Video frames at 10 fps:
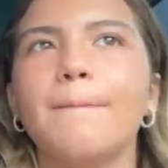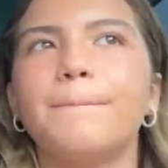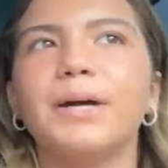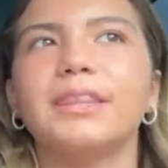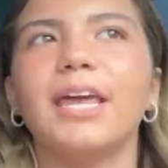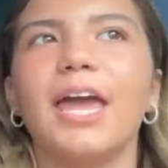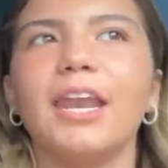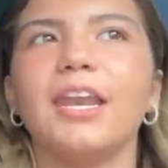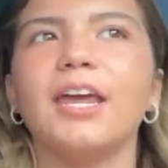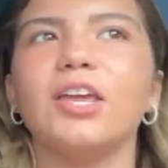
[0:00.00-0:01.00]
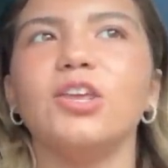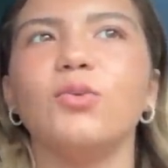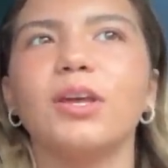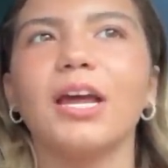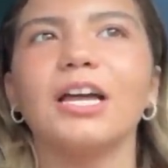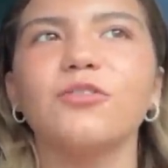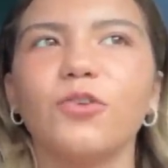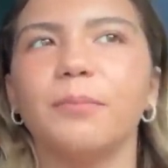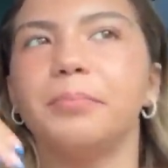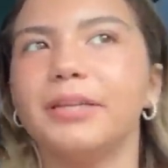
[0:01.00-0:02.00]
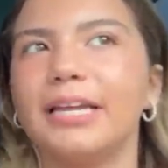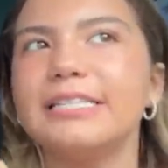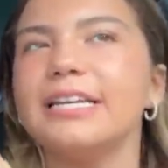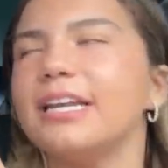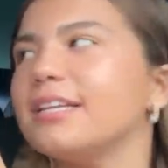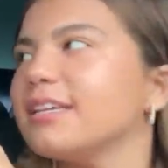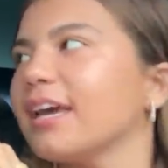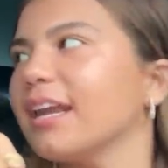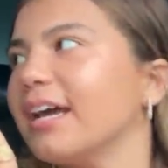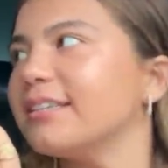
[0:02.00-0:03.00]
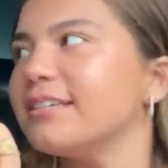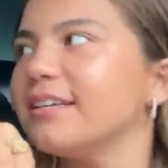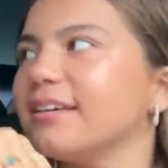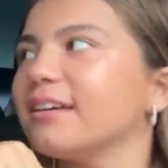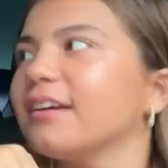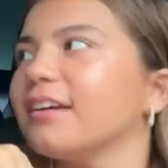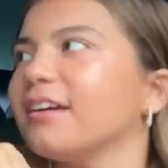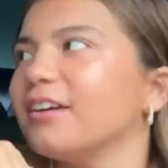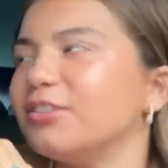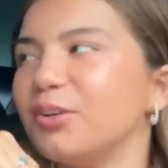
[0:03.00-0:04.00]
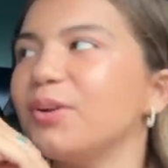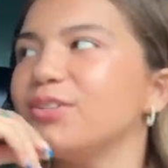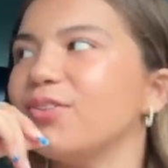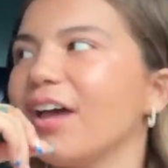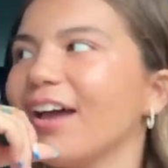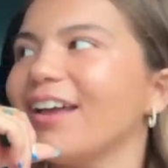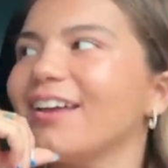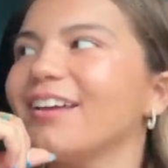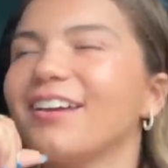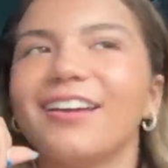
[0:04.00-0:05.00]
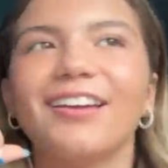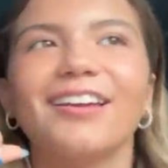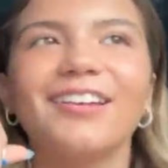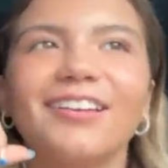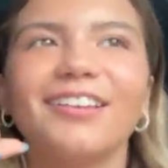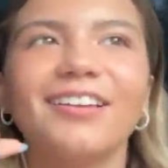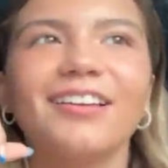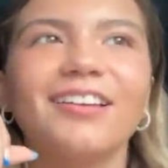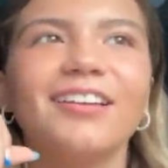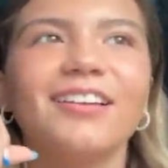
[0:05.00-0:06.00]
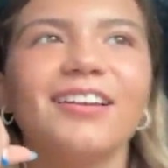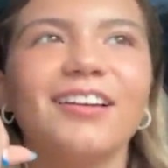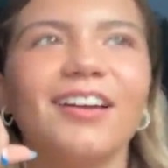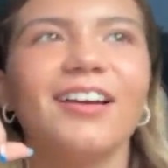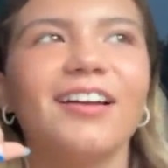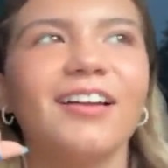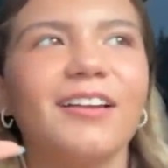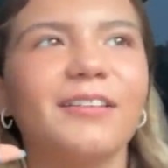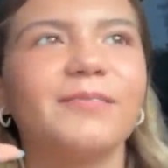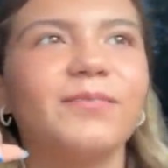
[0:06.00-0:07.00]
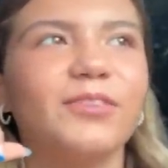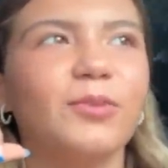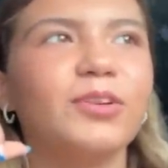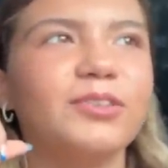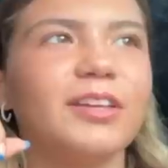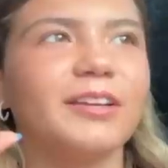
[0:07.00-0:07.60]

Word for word: but then you can ask for it blended and it's like an icy. Do you want to do that? Oh my gosh, yes. You want to do that?